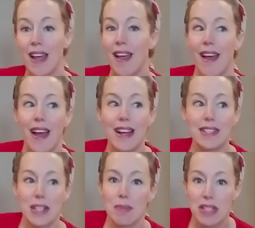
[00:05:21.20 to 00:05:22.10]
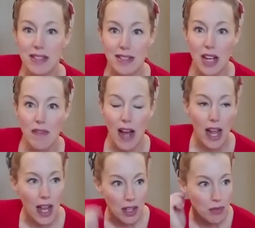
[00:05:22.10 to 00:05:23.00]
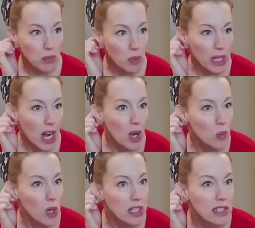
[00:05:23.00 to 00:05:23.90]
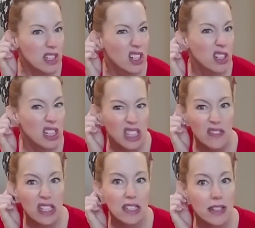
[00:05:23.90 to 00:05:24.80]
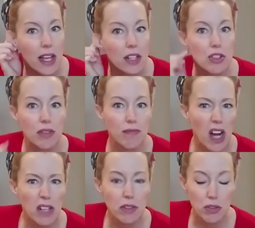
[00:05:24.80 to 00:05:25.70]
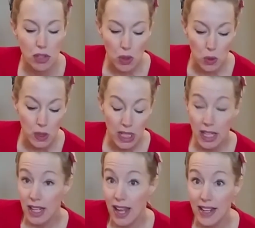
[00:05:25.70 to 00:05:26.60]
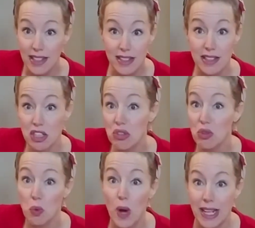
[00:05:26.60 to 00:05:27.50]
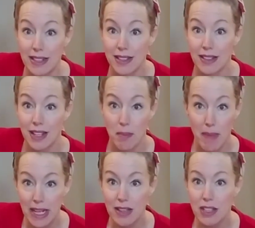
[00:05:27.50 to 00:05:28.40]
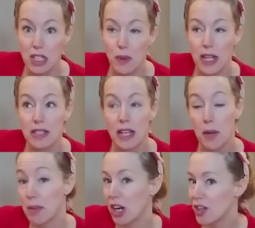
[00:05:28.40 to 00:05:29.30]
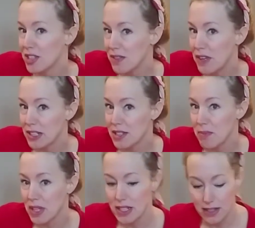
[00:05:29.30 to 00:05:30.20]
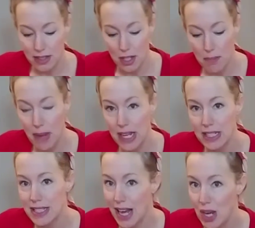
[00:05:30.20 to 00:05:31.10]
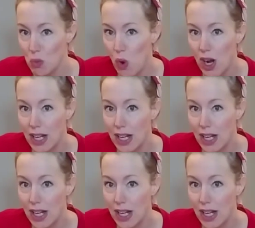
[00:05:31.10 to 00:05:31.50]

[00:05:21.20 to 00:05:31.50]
And some of this stuff I had from when I was Livia's age, 5 years old. And it's still great, made in the US. But I also found some things in there made in Taiwan.